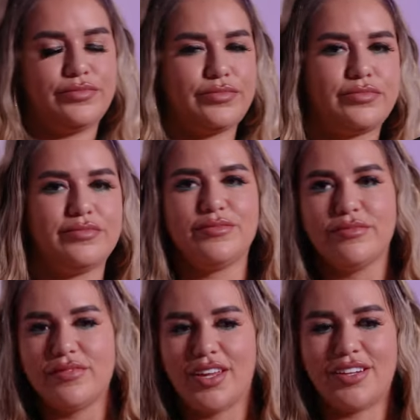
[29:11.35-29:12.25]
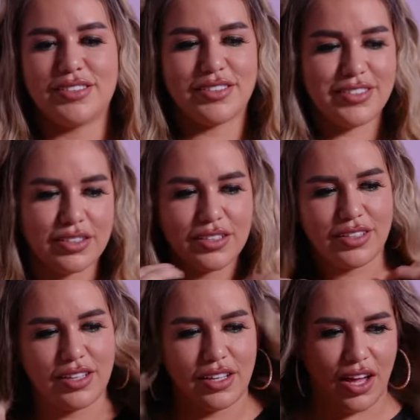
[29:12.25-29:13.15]
Can you give us an example of your
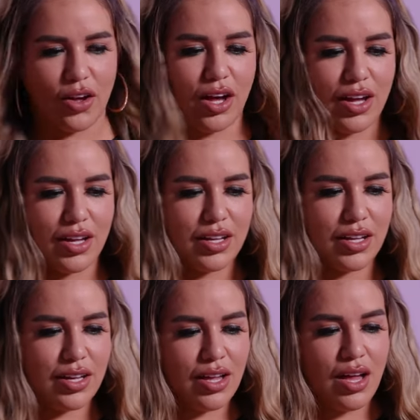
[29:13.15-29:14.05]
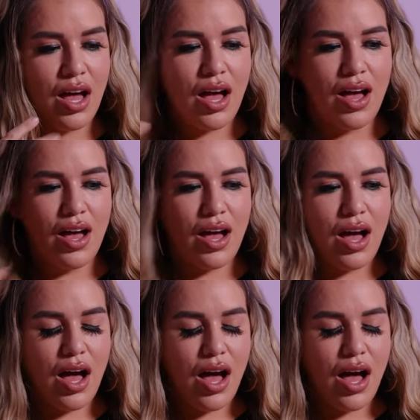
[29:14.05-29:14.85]
orgasm okay. you're faking? Do it for me.